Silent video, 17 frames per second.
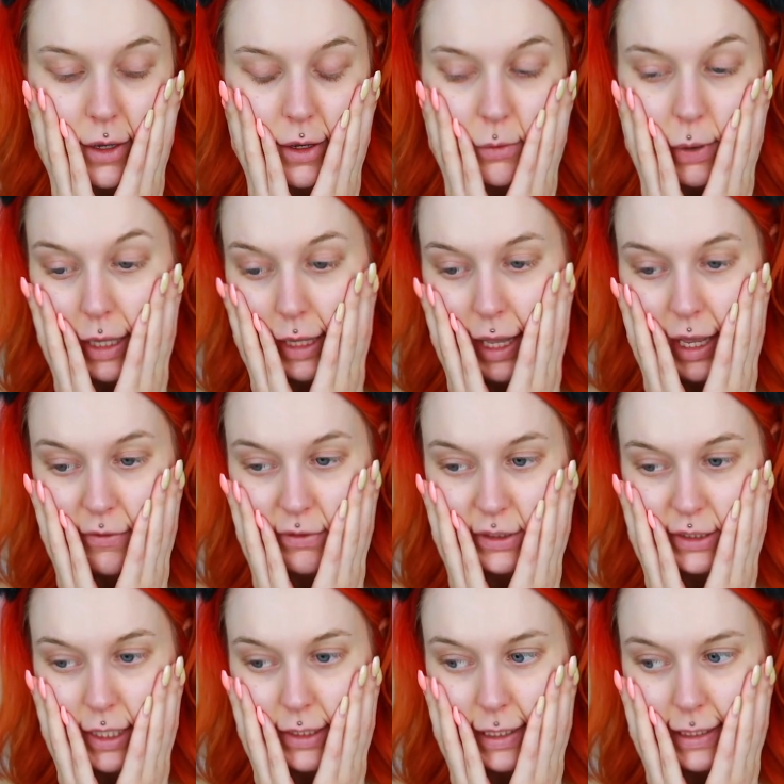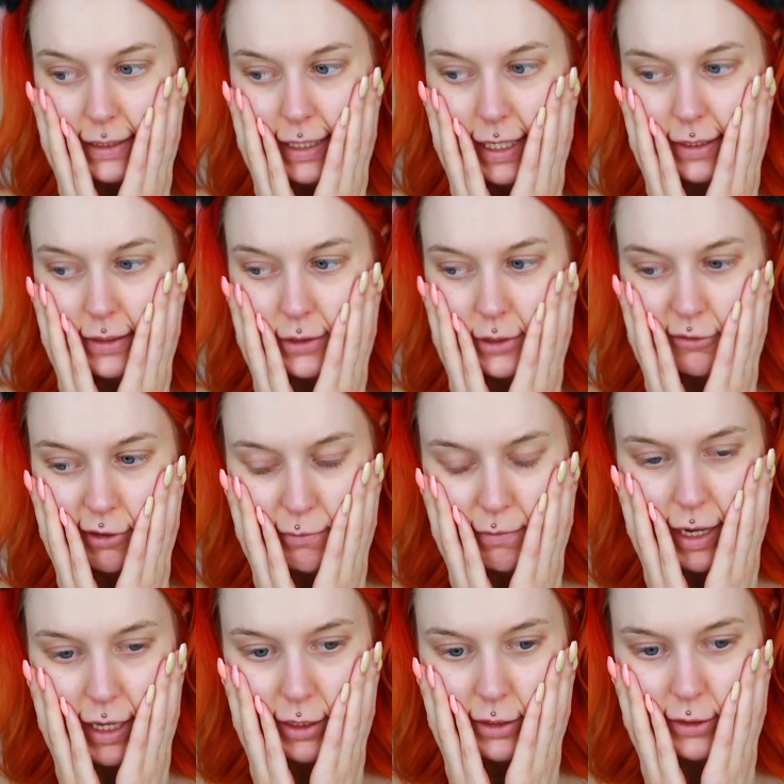Well, I haven't done it yet, so we
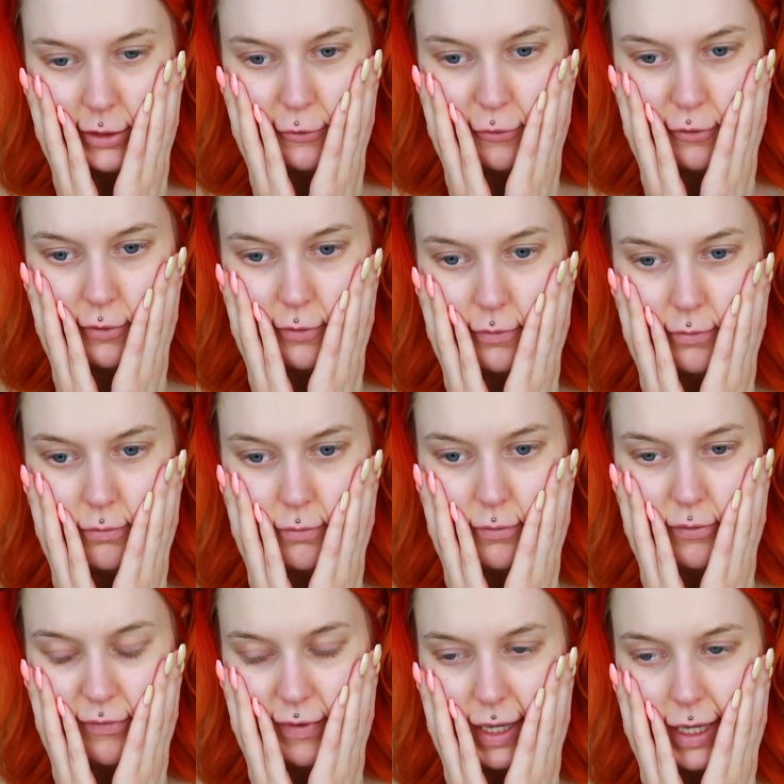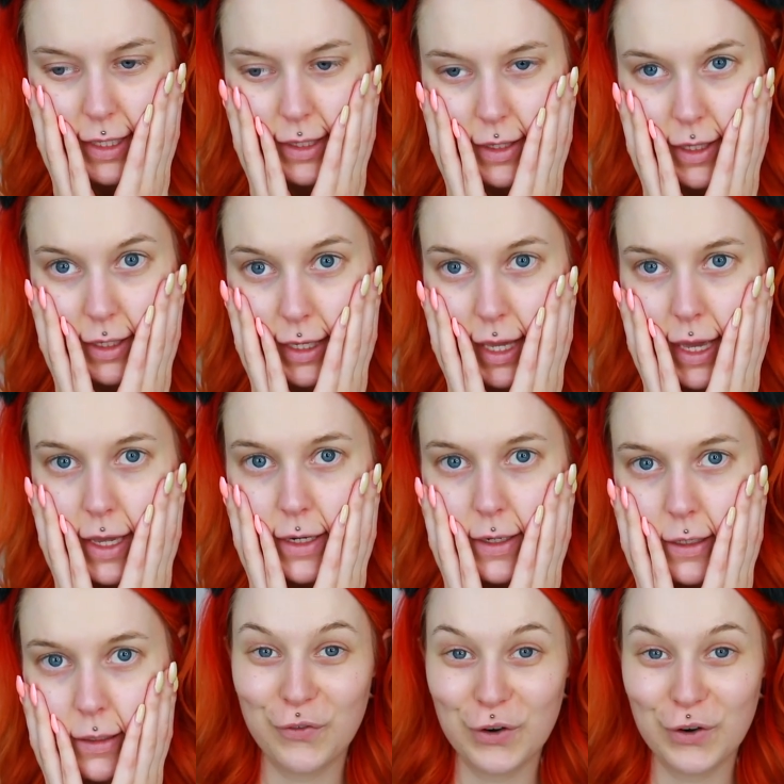might fail again.